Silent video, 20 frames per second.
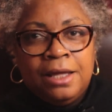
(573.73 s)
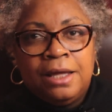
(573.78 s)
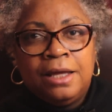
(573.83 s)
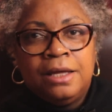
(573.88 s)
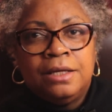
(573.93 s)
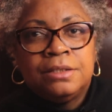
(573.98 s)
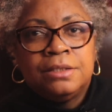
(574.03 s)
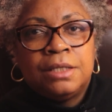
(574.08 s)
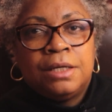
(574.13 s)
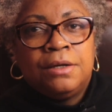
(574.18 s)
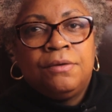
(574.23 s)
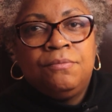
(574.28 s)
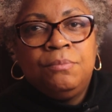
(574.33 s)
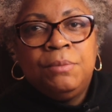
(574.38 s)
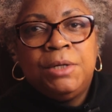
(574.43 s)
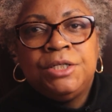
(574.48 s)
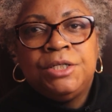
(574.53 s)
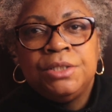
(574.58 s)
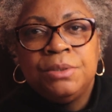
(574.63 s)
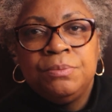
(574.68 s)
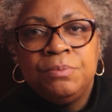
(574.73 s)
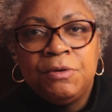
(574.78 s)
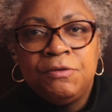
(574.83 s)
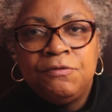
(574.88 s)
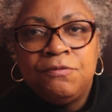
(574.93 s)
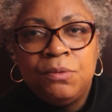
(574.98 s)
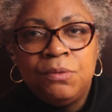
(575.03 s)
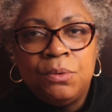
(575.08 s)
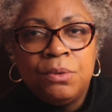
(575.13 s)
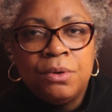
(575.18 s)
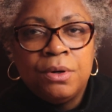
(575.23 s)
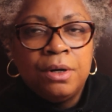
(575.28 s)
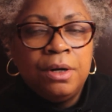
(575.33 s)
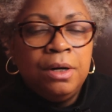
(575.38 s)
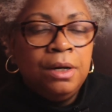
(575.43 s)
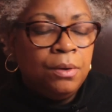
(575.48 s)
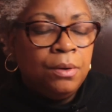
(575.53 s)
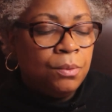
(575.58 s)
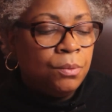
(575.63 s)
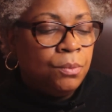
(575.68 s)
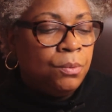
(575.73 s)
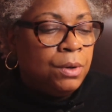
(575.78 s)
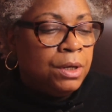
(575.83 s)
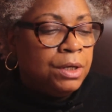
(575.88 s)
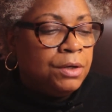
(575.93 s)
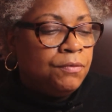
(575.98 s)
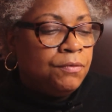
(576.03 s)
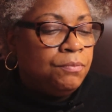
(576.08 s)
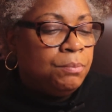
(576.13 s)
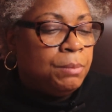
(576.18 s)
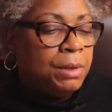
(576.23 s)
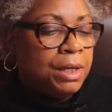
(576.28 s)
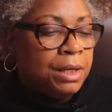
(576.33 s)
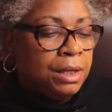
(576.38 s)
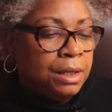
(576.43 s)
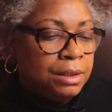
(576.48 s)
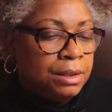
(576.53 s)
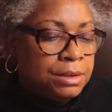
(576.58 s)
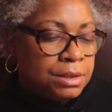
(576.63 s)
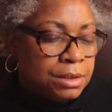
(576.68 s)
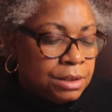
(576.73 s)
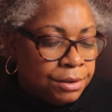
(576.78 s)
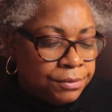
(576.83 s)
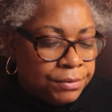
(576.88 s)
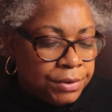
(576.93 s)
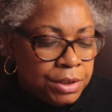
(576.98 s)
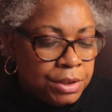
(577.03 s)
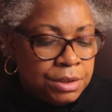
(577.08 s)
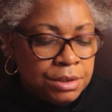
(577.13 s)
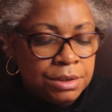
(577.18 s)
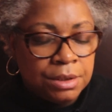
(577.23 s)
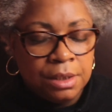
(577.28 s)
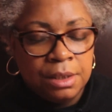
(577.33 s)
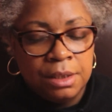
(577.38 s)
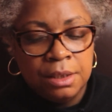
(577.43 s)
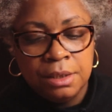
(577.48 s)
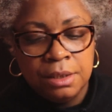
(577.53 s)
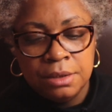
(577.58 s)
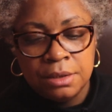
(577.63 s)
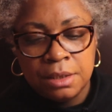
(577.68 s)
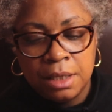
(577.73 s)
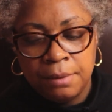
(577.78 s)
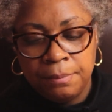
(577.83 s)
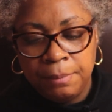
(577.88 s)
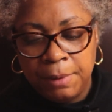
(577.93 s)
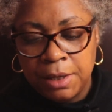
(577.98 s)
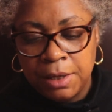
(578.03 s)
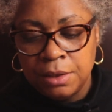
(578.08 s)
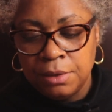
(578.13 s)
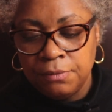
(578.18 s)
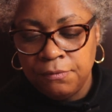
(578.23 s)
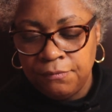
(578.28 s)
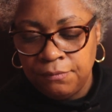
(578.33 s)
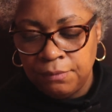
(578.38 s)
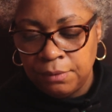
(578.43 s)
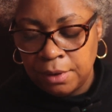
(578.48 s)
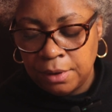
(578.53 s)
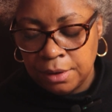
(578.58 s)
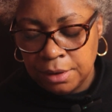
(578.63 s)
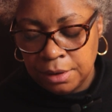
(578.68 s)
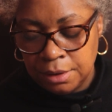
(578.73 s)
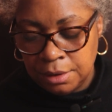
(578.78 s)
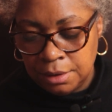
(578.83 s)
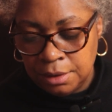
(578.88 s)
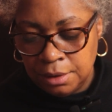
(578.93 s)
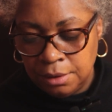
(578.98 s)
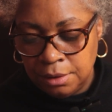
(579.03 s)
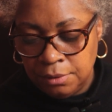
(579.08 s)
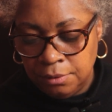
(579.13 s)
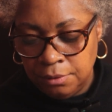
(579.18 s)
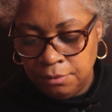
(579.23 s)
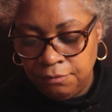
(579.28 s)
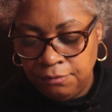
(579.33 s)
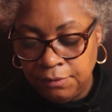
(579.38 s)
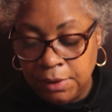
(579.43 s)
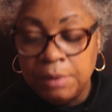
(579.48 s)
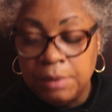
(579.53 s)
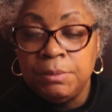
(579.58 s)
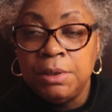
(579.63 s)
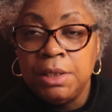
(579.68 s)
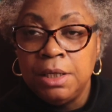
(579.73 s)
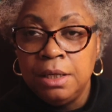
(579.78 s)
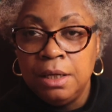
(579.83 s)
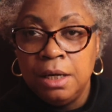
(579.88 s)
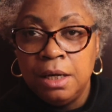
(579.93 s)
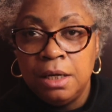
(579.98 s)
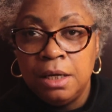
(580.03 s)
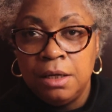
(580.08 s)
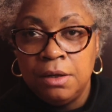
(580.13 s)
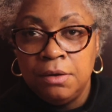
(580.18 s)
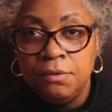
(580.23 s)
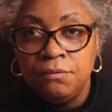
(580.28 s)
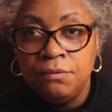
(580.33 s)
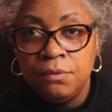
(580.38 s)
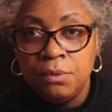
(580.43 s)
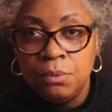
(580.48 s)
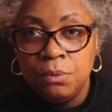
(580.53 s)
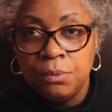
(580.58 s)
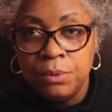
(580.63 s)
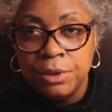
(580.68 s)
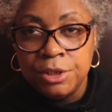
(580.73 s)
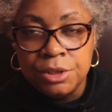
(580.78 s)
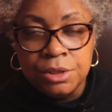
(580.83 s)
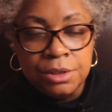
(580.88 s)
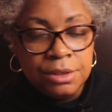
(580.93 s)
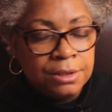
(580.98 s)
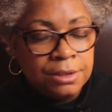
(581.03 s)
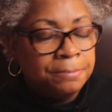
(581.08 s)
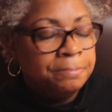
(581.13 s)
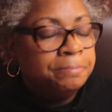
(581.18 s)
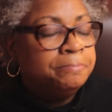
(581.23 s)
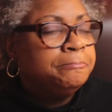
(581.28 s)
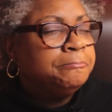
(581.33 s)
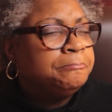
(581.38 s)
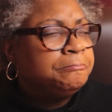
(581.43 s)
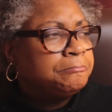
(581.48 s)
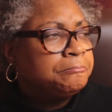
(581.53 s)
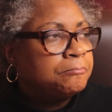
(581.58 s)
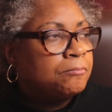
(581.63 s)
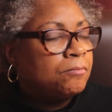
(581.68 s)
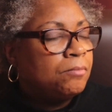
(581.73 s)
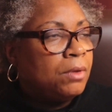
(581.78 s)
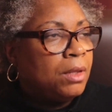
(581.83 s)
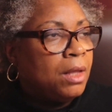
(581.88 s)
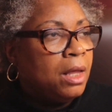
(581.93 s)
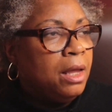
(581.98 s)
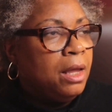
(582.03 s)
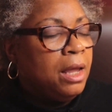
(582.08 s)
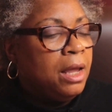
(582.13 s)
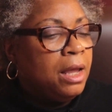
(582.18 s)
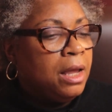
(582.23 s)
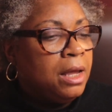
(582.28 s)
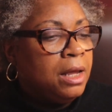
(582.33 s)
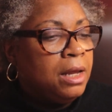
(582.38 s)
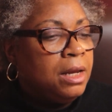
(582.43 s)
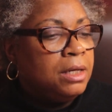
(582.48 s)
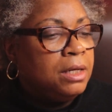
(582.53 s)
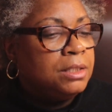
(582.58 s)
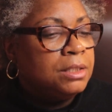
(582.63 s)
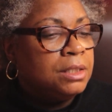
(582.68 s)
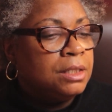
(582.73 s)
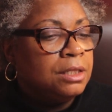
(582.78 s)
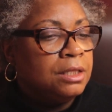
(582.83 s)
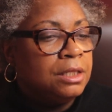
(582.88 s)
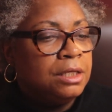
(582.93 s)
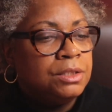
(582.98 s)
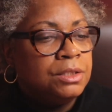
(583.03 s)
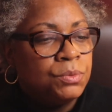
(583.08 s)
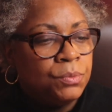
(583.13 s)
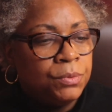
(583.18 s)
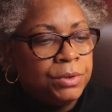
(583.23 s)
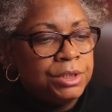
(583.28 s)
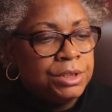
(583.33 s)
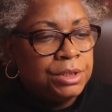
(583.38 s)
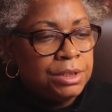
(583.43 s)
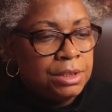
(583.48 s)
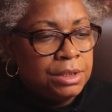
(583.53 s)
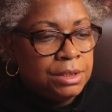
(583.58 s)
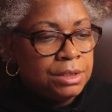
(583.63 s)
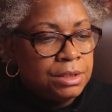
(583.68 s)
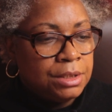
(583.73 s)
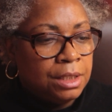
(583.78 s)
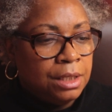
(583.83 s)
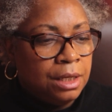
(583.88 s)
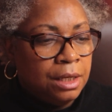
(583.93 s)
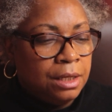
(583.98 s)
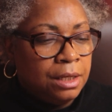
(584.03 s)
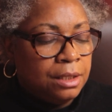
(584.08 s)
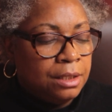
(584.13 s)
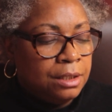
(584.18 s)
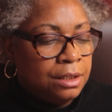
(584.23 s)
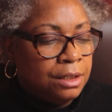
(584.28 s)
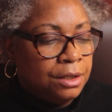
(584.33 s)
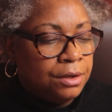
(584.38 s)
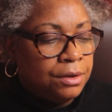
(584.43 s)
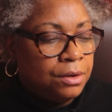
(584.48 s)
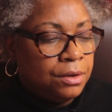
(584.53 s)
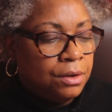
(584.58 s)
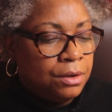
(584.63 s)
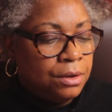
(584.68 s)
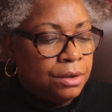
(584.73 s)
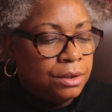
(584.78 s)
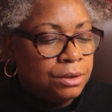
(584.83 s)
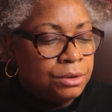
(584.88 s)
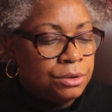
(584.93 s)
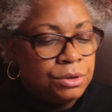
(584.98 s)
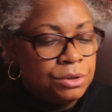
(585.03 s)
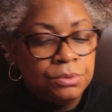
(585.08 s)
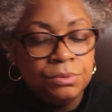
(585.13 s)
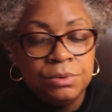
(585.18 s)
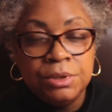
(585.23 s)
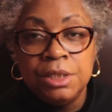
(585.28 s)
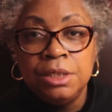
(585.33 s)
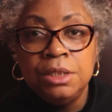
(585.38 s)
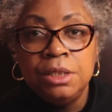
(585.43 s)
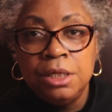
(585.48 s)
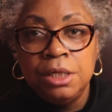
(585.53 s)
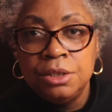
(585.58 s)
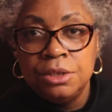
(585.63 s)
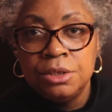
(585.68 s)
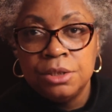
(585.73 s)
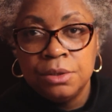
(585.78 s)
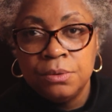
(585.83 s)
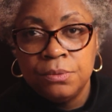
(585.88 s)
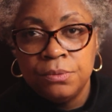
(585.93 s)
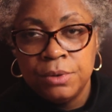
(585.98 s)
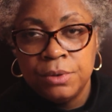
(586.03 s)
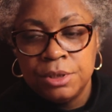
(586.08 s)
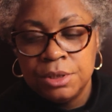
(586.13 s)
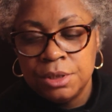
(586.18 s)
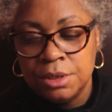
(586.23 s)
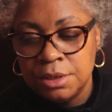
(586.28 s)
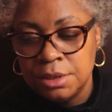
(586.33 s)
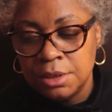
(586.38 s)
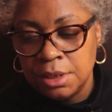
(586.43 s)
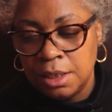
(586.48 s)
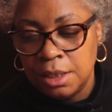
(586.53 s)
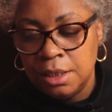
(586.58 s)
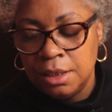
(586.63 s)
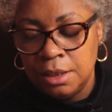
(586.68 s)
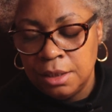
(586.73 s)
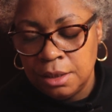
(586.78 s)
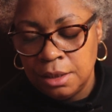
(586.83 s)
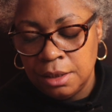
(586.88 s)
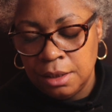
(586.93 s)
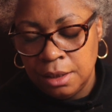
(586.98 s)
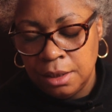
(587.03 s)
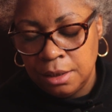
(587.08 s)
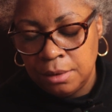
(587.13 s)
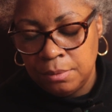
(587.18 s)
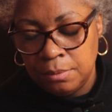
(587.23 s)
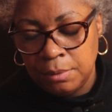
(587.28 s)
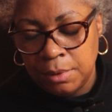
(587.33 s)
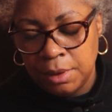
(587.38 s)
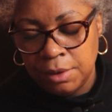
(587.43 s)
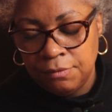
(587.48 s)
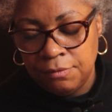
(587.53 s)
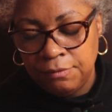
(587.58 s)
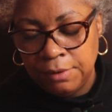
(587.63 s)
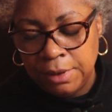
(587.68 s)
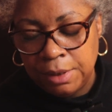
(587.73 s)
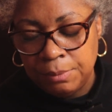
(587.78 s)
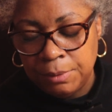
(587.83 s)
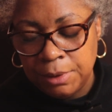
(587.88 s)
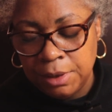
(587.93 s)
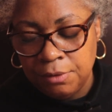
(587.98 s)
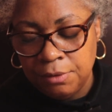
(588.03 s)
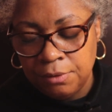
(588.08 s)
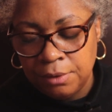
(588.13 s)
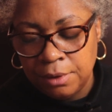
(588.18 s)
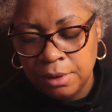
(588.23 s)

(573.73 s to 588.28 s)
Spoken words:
As I've mentioned before, one of my series is about a family of witches. And these witches, there are two teenage witches in my family